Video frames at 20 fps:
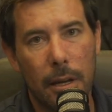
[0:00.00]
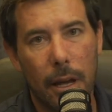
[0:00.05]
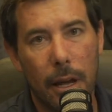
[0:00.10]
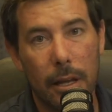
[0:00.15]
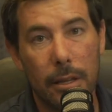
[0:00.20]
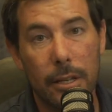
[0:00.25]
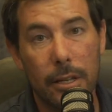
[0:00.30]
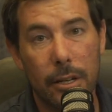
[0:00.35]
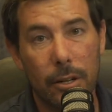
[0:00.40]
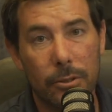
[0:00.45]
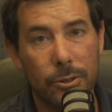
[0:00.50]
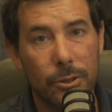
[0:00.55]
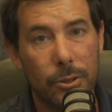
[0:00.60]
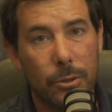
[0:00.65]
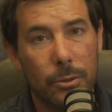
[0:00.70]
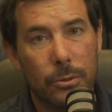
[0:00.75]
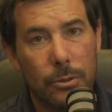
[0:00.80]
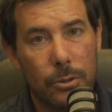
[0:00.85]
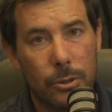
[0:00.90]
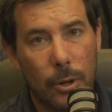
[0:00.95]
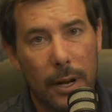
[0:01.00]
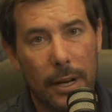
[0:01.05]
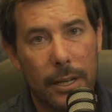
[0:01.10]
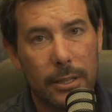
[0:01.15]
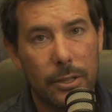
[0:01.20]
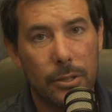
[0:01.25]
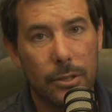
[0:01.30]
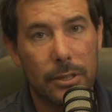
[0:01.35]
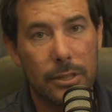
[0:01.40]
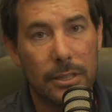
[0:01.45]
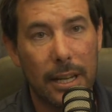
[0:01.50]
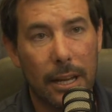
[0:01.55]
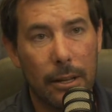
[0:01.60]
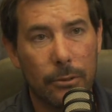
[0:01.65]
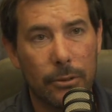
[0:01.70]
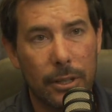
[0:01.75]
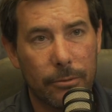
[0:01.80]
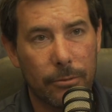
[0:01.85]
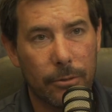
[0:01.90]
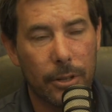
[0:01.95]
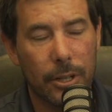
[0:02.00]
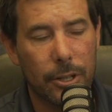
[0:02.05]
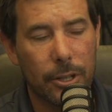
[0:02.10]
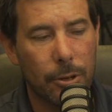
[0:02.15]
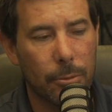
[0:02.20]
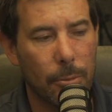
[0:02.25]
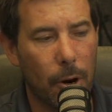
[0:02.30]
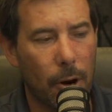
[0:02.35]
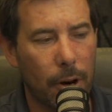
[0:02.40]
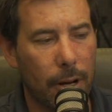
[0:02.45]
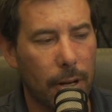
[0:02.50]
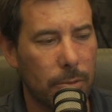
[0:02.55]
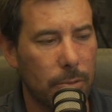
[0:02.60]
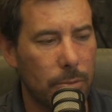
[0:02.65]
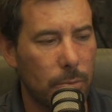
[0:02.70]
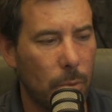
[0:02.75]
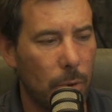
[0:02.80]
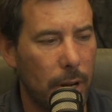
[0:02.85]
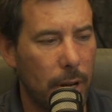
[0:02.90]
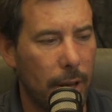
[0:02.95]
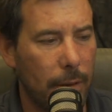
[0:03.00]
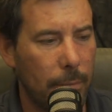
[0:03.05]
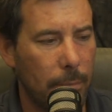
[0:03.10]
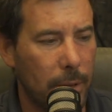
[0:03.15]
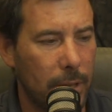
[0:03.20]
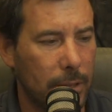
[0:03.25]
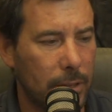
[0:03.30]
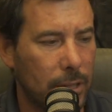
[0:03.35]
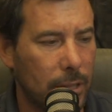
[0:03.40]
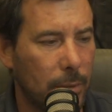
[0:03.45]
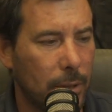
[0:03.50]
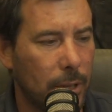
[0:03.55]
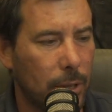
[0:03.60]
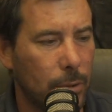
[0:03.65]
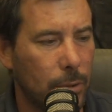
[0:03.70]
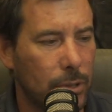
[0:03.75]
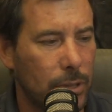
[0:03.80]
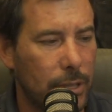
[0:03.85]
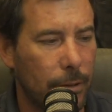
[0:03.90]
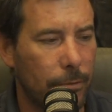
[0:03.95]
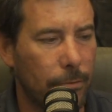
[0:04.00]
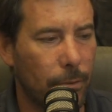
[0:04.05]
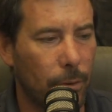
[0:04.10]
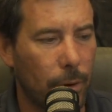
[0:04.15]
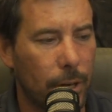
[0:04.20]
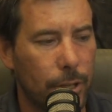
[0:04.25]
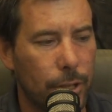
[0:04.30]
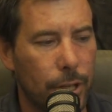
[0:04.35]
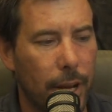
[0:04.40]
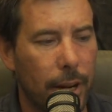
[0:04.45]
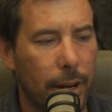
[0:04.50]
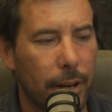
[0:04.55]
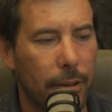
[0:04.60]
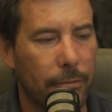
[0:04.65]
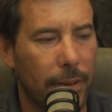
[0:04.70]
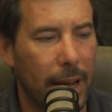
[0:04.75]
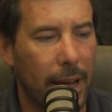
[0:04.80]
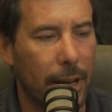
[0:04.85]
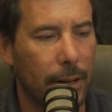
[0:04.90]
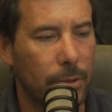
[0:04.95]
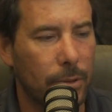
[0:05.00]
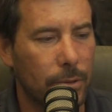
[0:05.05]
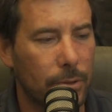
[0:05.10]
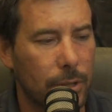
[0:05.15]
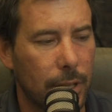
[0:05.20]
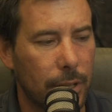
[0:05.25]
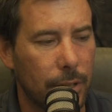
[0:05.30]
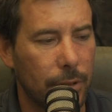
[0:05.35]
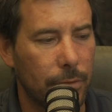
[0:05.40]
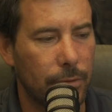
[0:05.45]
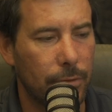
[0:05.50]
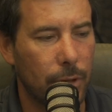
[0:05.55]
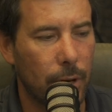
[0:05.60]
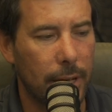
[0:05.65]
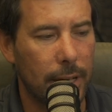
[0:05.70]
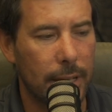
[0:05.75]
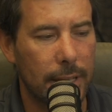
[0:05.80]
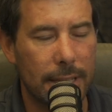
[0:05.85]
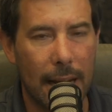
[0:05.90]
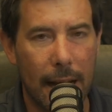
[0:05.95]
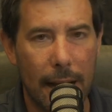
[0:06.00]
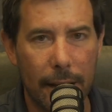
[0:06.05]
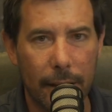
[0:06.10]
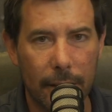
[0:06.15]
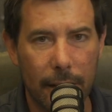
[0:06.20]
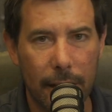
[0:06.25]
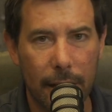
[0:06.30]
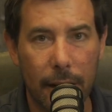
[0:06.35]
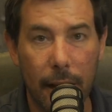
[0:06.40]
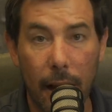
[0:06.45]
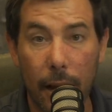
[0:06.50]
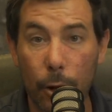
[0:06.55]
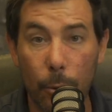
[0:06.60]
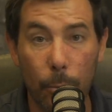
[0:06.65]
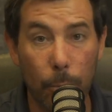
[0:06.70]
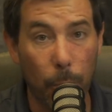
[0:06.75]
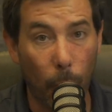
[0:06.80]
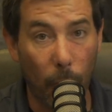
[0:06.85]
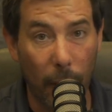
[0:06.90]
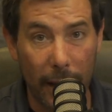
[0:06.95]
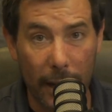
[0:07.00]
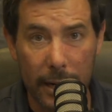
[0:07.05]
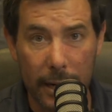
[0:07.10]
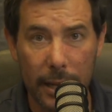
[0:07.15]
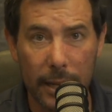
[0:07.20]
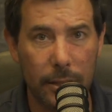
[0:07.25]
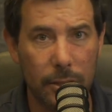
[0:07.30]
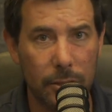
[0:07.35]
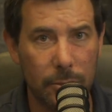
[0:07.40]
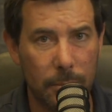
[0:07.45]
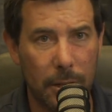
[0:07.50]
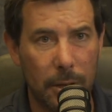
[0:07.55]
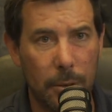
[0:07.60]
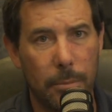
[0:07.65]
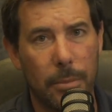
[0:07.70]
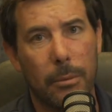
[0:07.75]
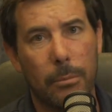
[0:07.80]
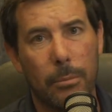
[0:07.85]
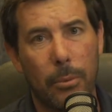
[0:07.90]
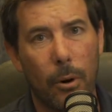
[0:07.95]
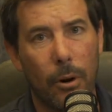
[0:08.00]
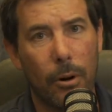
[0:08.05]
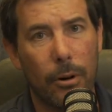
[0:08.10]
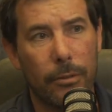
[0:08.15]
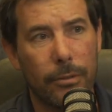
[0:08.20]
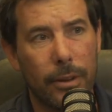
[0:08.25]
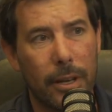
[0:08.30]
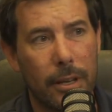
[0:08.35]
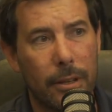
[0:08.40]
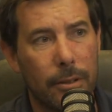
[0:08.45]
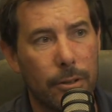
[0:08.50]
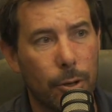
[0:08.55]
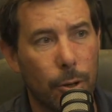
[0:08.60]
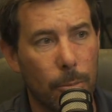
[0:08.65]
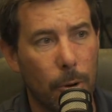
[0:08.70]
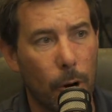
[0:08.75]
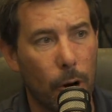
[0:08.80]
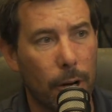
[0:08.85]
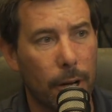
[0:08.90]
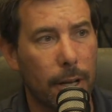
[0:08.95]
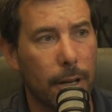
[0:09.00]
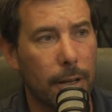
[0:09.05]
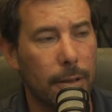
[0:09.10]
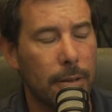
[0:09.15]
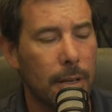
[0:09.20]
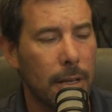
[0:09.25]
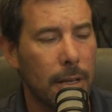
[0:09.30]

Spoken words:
and then also trying to sell different in your market, what have been some of those differentiating factors that you've tried to dial in? I know branding has been a big part of it in your market.